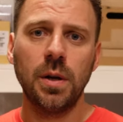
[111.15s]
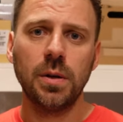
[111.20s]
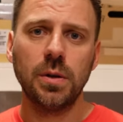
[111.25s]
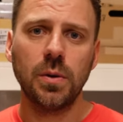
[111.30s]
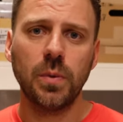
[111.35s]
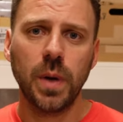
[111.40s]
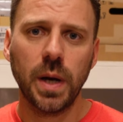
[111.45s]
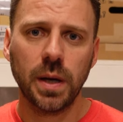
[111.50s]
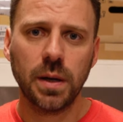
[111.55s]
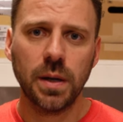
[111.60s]

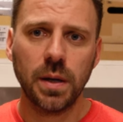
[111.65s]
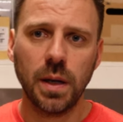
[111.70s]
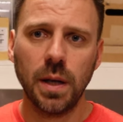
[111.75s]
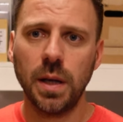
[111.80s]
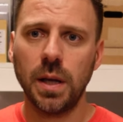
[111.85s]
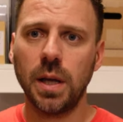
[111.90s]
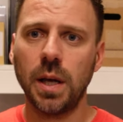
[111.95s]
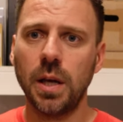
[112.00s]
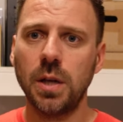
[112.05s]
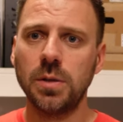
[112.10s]
direct
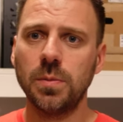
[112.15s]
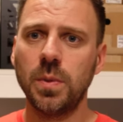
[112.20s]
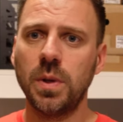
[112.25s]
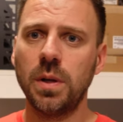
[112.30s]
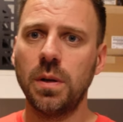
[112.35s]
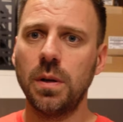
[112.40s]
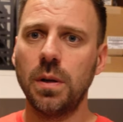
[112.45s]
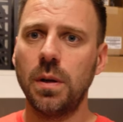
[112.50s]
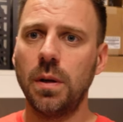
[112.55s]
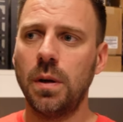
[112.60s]

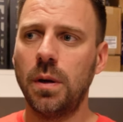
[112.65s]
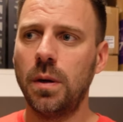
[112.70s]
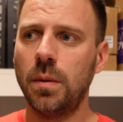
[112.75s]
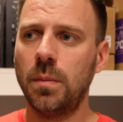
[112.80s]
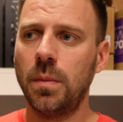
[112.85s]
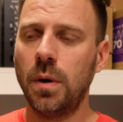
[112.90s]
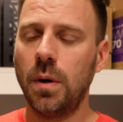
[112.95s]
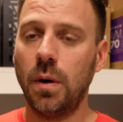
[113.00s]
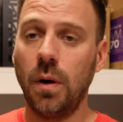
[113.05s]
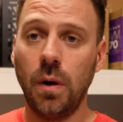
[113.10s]
engagement um,